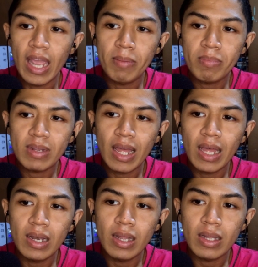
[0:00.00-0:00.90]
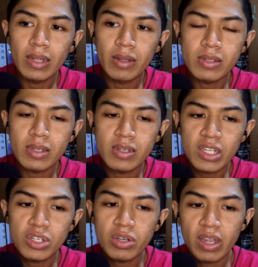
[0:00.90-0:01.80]
And I'm glad that there is a
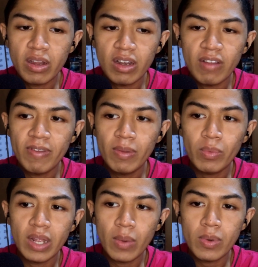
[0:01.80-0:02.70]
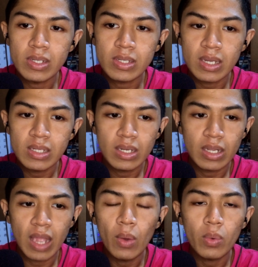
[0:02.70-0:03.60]
texture here in the film where they were
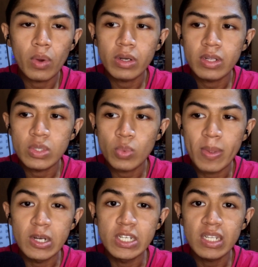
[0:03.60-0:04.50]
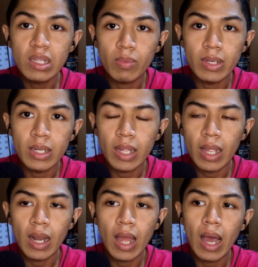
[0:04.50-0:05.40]
discussing that how are these women dealing with it
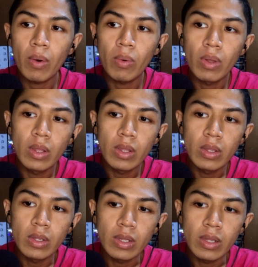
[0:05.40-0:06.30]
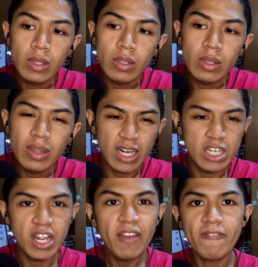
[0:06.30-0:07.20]
and how
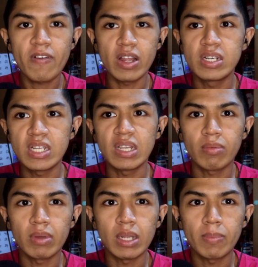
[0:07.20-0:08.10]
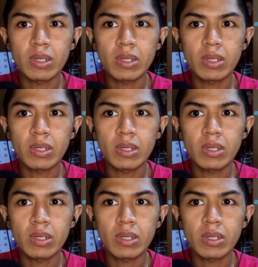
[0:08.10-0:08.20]
they differ in dealing with